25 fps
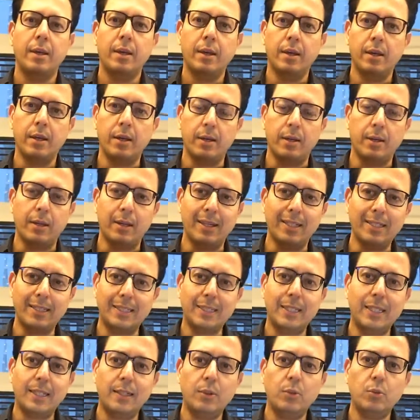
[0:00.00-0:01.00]
uh,
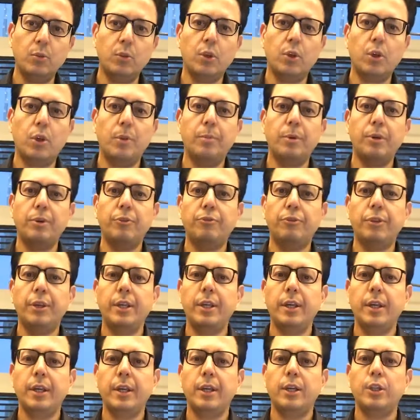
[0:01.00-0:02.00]
listening to the
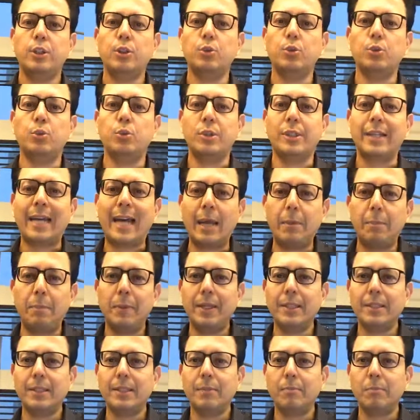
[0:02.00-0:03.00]
commentary to
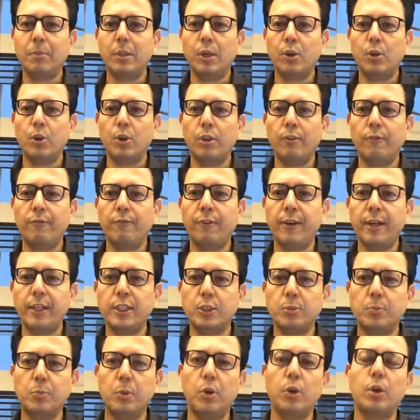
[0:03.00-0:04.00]
typing something on the
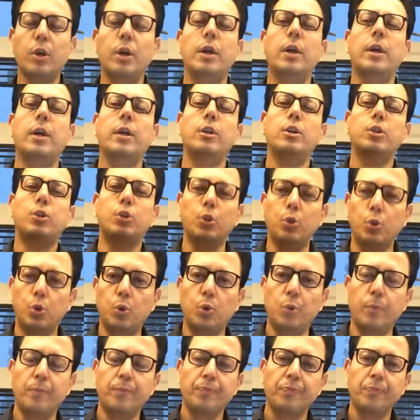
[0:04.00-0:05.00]
Facebook
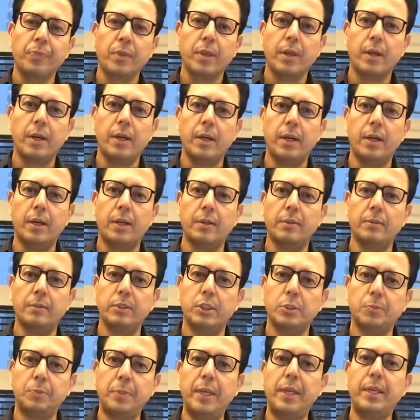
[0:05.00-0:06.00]
to uh,
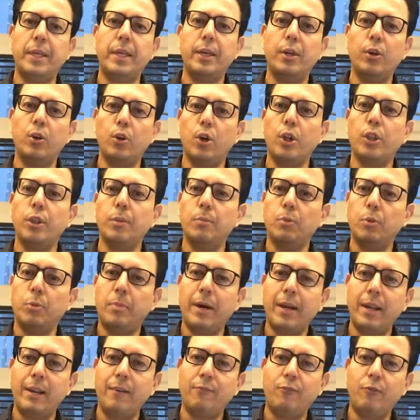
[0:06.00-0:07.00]
speaking on the
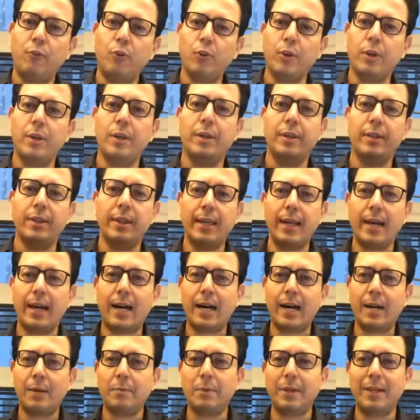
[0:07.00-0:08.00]
mobile phone. There
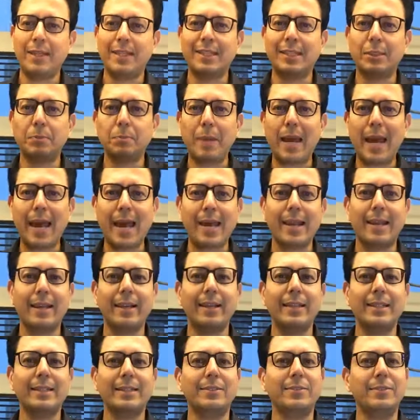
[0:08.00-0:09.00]
are, but the span
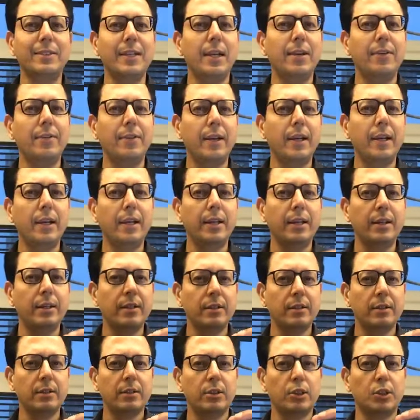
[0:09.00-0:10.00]
is really, really
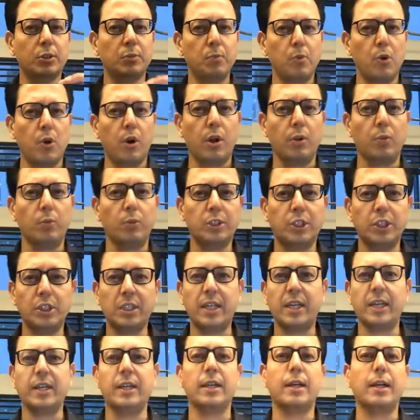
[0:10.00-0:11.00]
small, which is
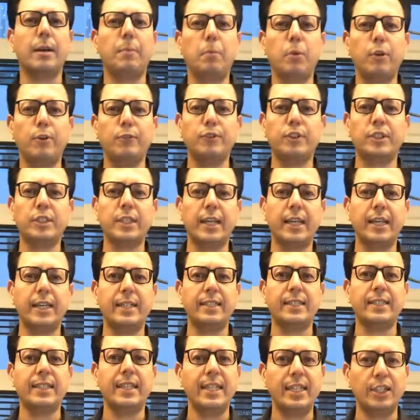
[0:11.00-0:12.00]
like a couple of
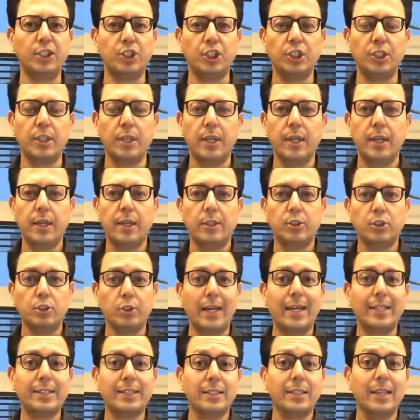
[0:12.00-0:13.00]
seconds each. So
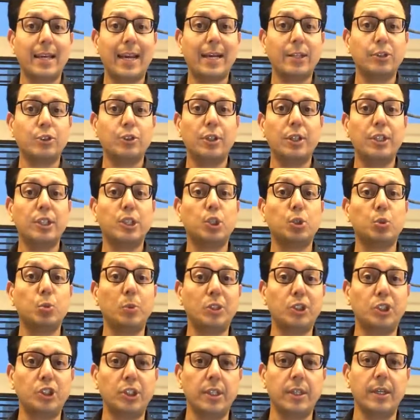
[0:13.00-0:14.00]
that's actually
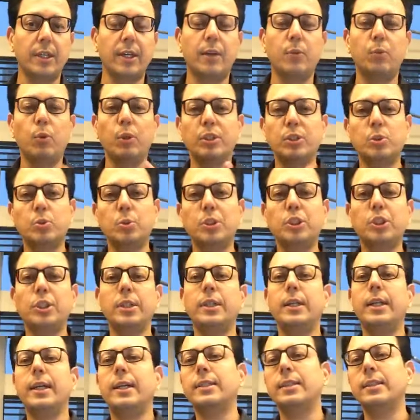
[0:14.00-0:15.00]
switching. And what
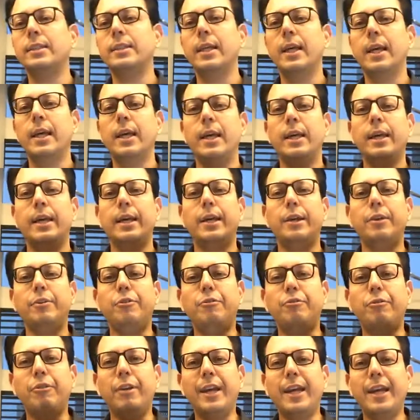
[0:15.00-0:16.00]
switching does is it
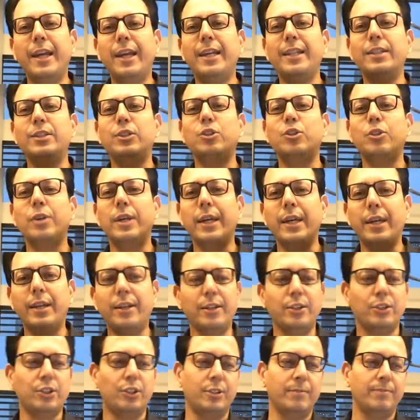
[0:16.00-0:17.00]
drains your
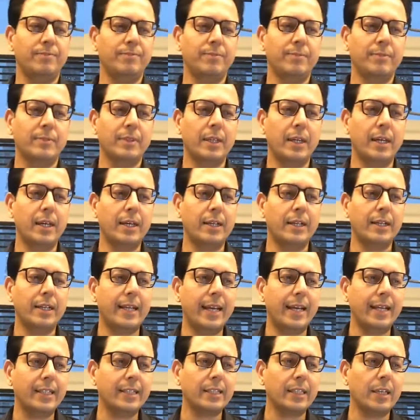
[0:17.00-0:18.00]
energy. It
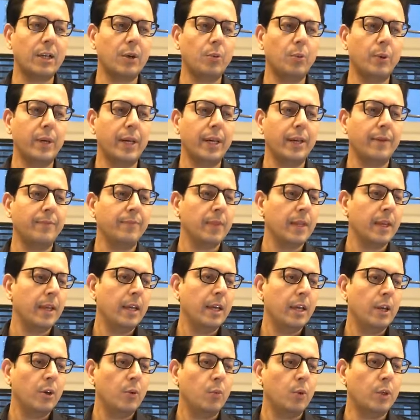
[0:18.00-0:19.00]
takes away
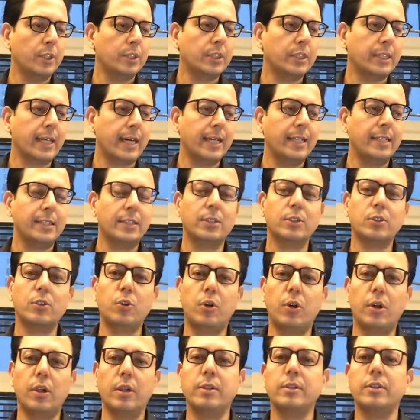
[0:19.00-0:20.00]
what science
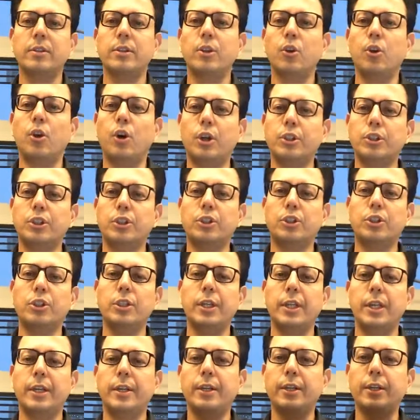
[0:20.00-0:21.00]
calls the
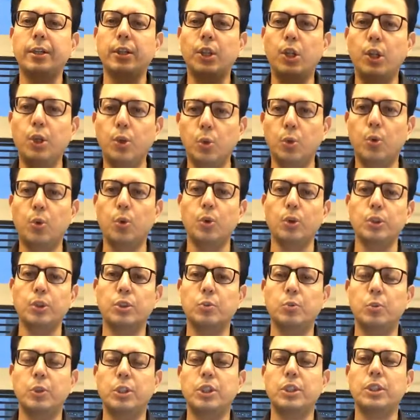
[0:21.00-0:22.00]
oxygenated
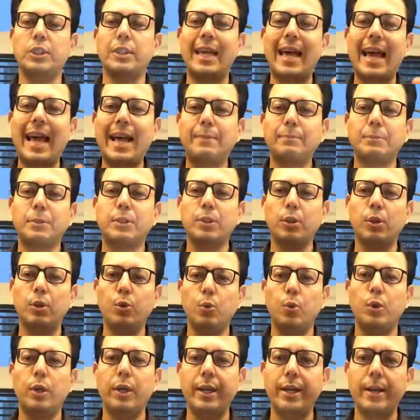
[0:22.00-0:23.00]
glucose, which is
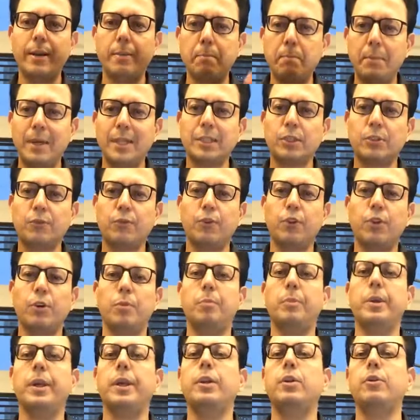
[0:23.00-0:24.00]
absolutely a must for your
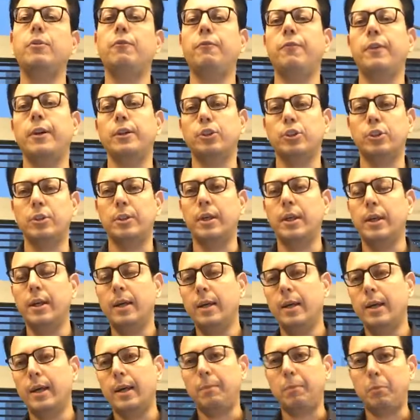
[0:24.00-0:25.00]
brain to function
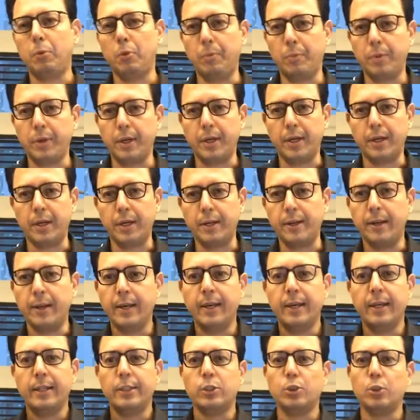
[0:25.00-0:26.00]
appropriately.
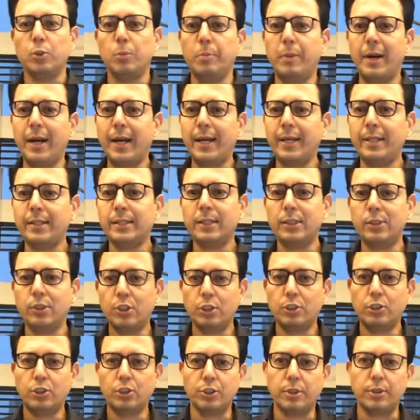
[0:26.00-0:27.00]
So my
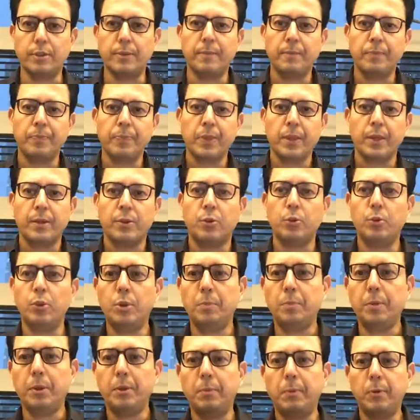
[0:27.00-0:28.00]
suggestion to the
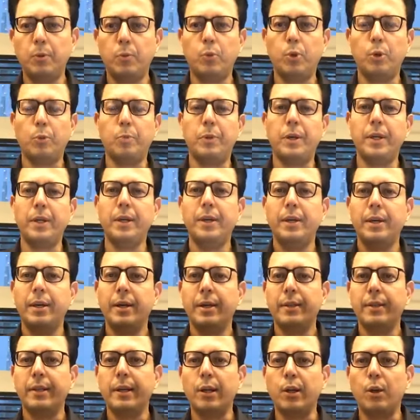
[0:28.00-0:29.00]
people would be
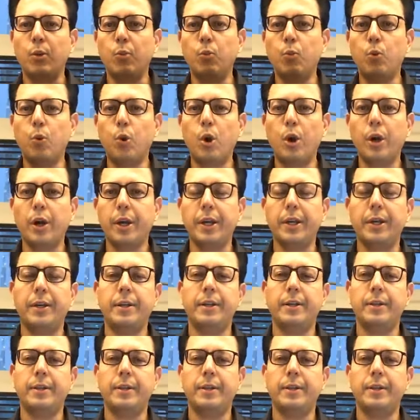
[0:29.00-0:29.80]
that avoid,